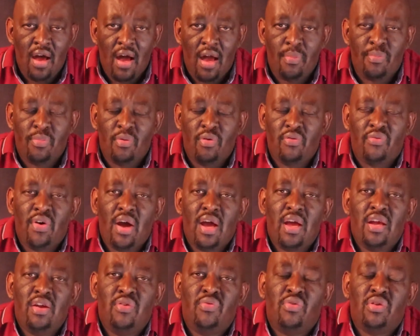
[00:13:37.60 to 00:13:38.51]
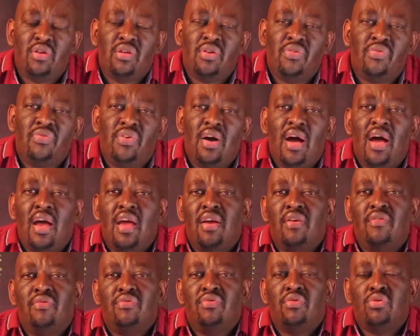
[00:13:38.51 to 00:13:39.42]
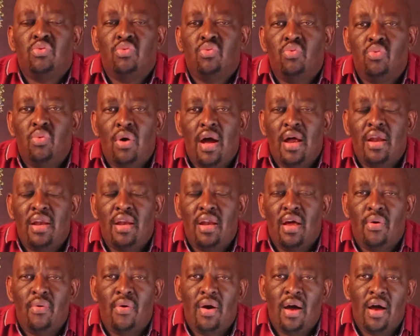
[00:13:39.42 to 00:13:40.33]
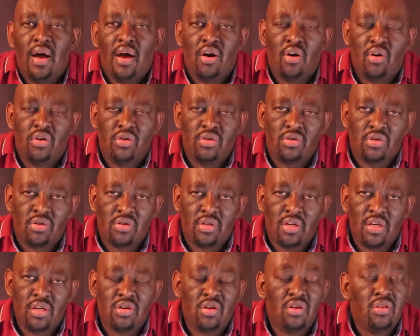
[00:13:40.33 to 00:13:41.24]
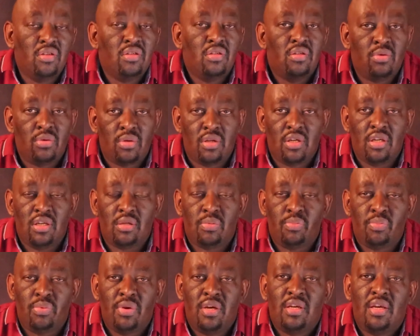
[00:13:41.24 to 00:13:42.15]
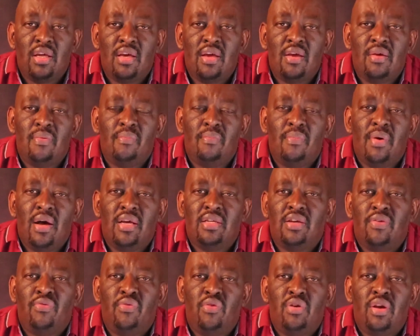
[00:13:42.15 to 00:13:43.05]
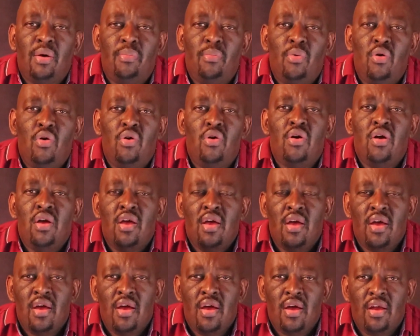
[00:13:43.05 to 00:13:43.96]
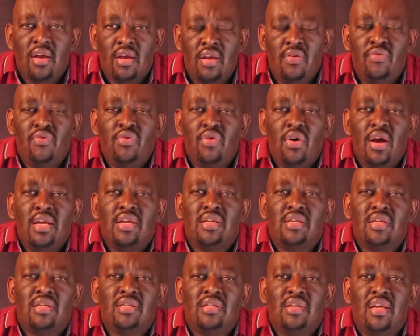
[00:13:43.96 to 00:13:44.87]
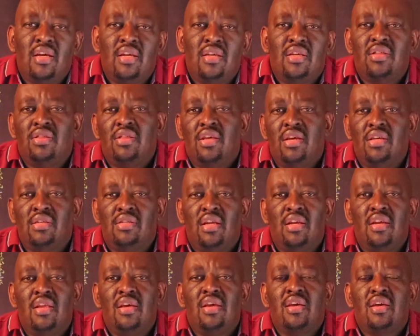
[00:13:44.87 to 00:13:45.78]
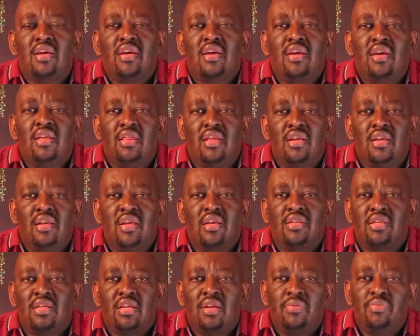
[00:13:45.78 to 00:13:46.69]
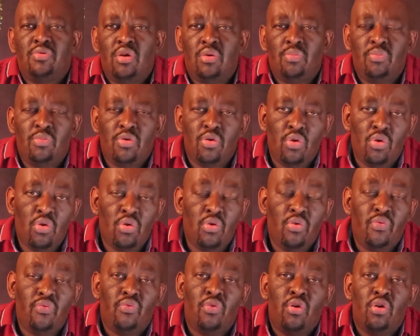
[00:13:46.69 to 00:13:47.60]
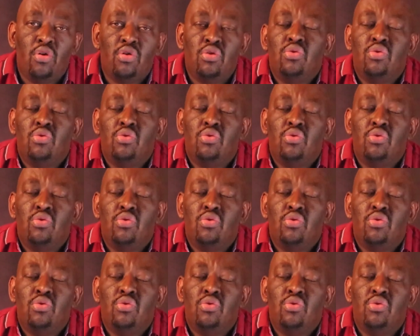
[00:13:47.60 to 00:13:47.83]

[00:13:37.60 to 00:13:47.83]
I provide 45 to 1 hour consultations, which is pretty much affordable. If you are interested, there is a link in the description below for